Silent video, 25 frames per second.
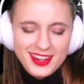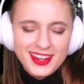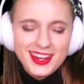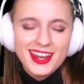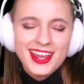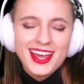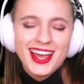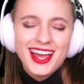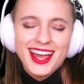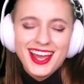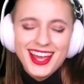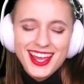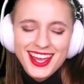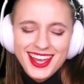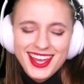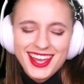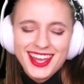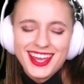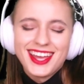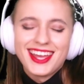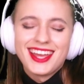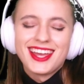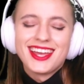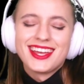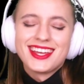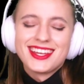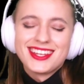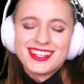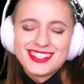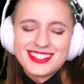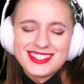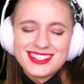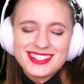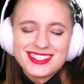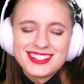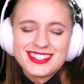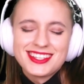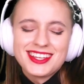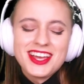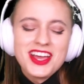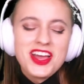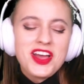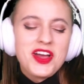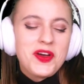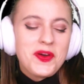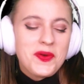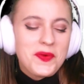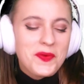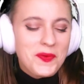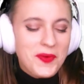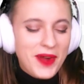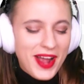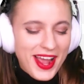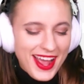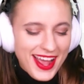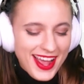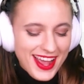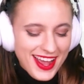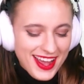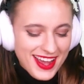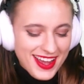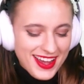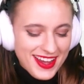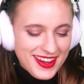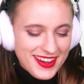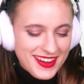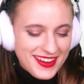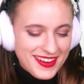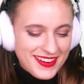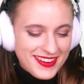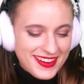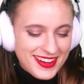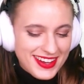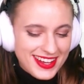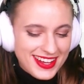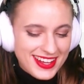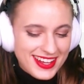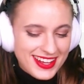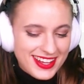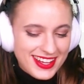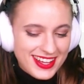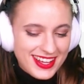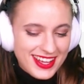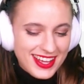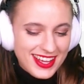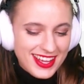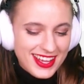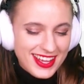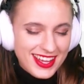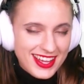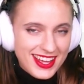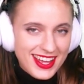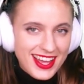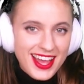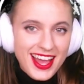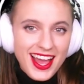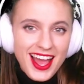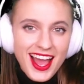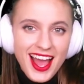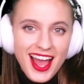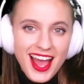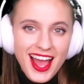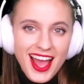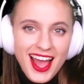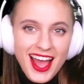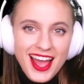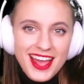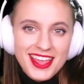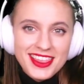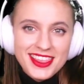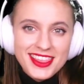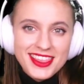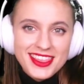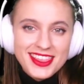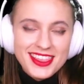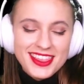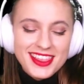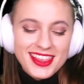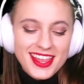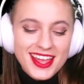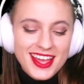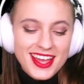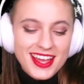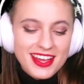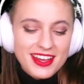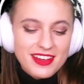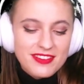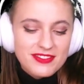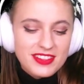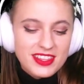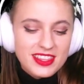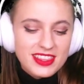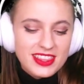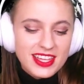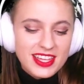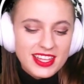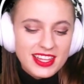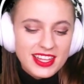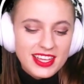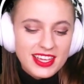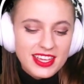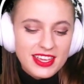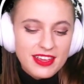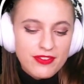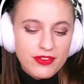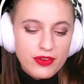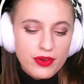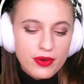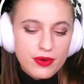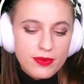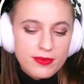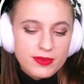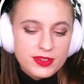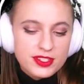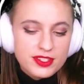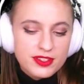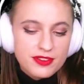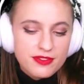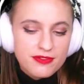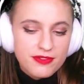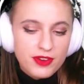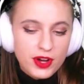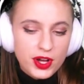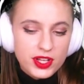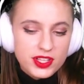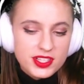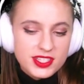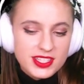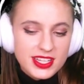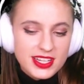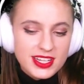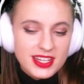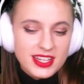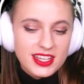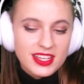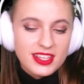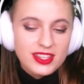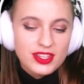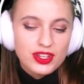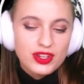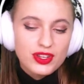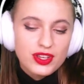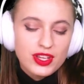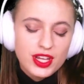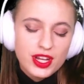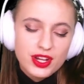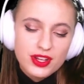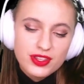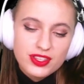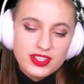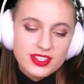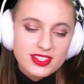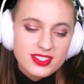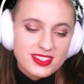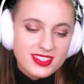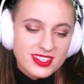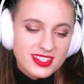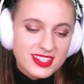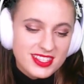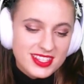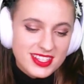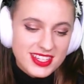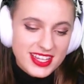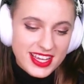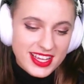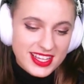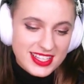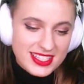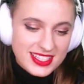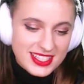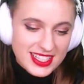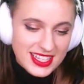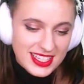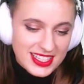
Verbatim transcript: Nice. Wow. I love that they like give you almost a false ending and then you hear the sticks.